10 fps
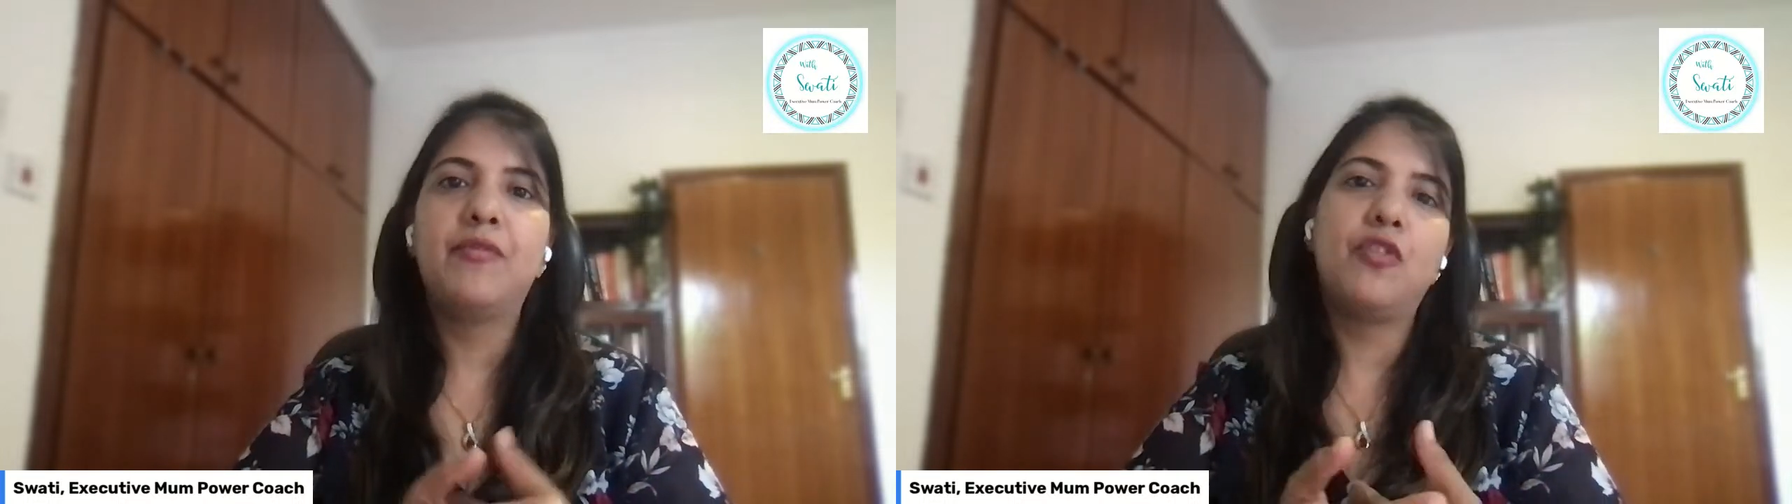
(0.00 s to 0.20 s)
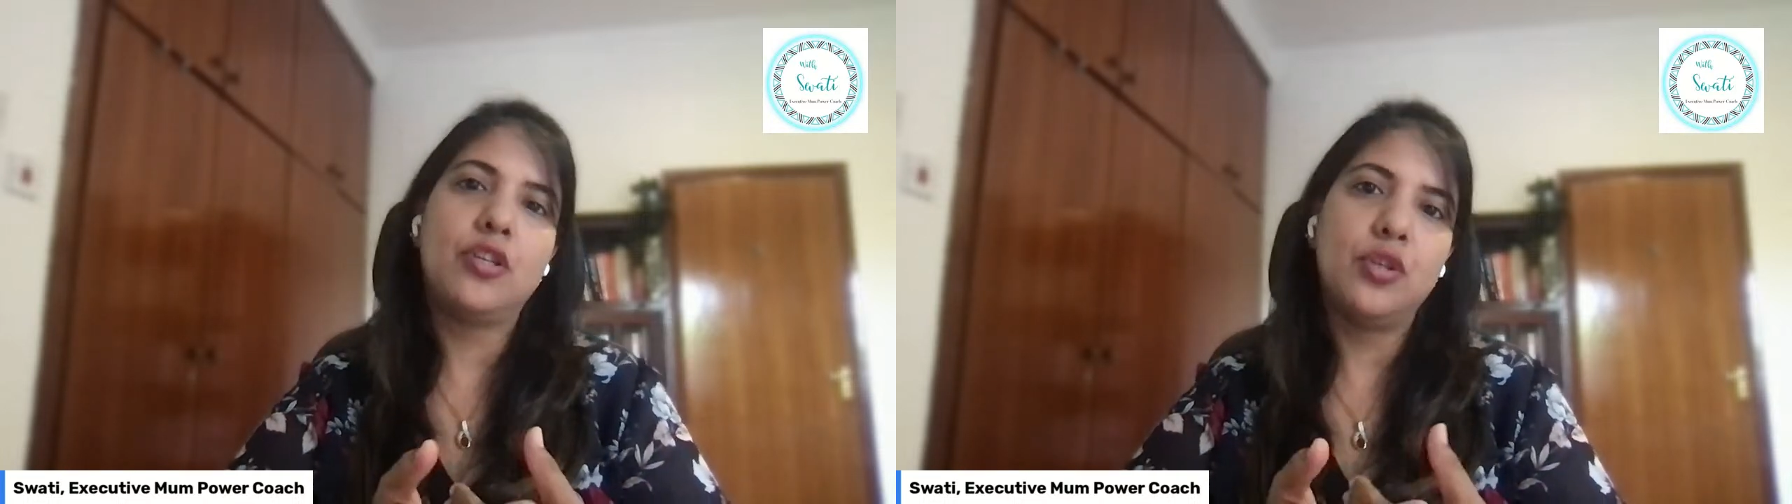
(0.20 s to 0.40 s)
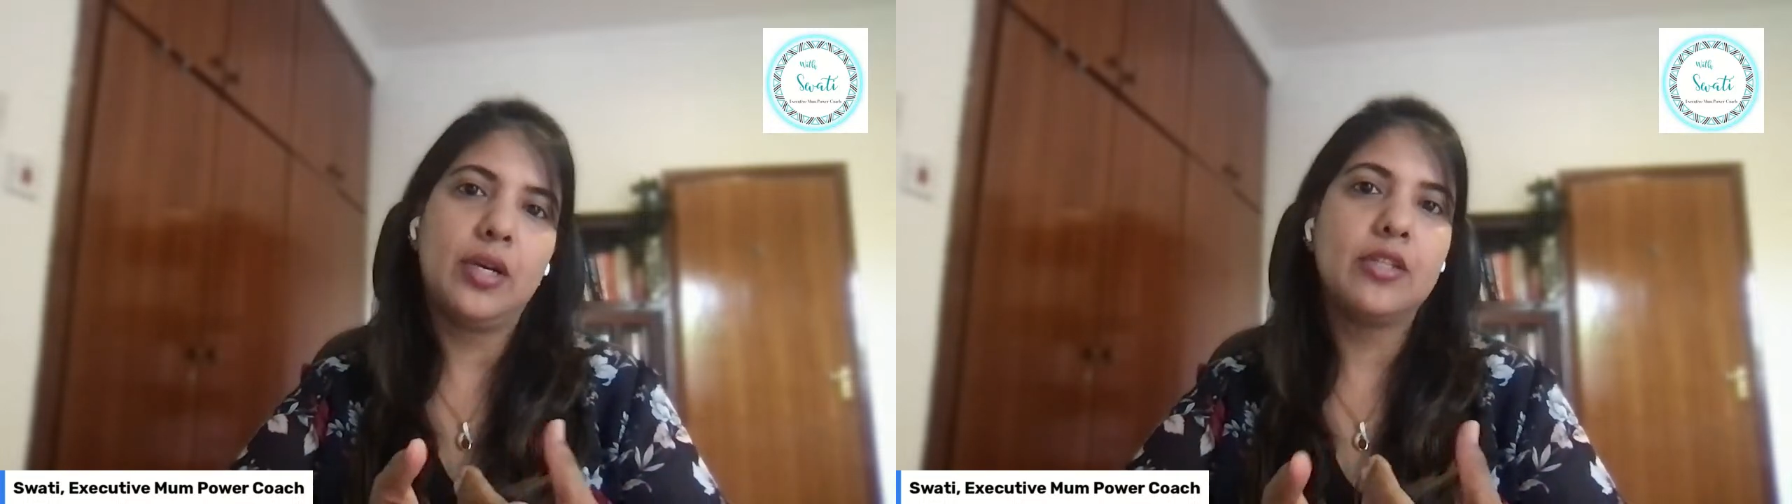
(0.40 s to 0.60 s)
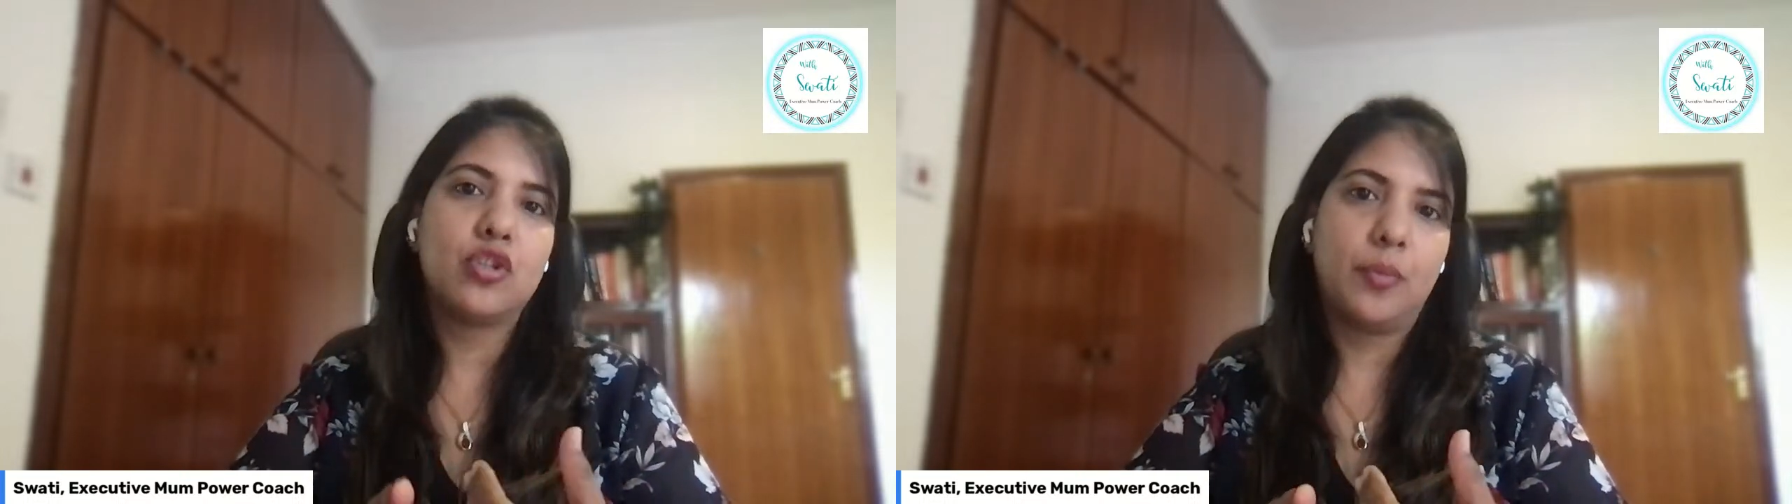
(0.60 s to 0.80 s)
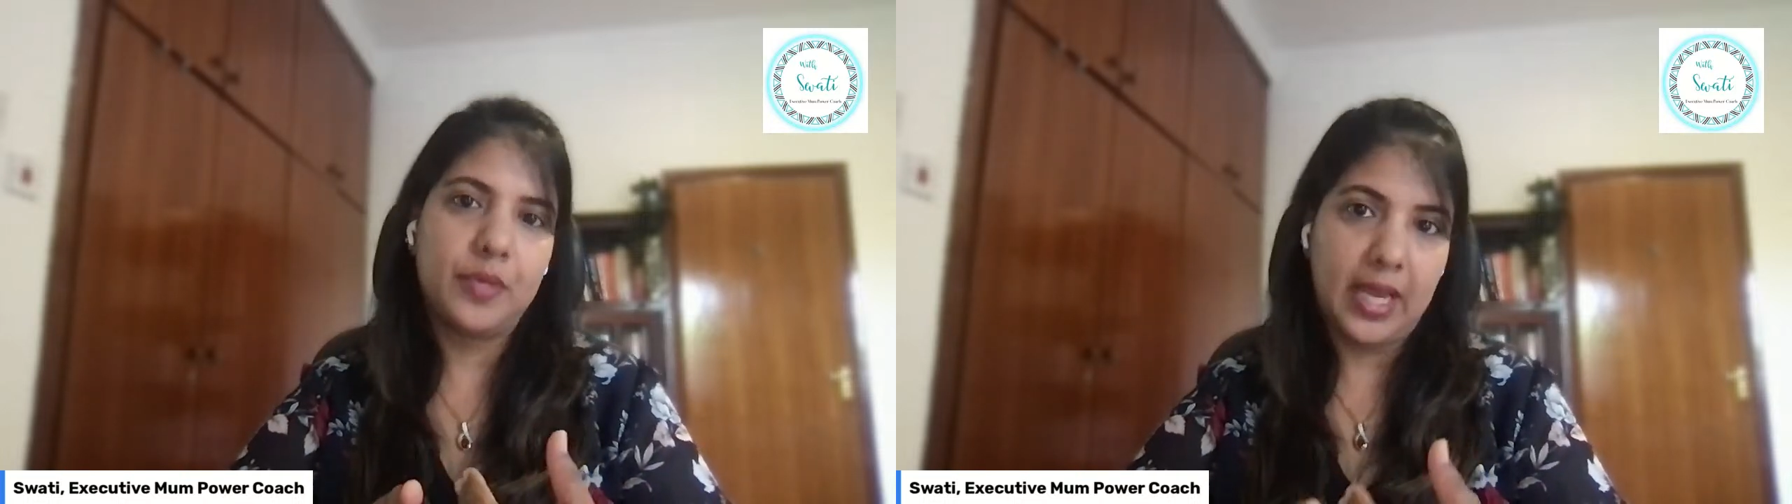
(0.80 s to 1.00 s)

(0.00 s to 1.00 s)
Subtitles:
of course you can't stop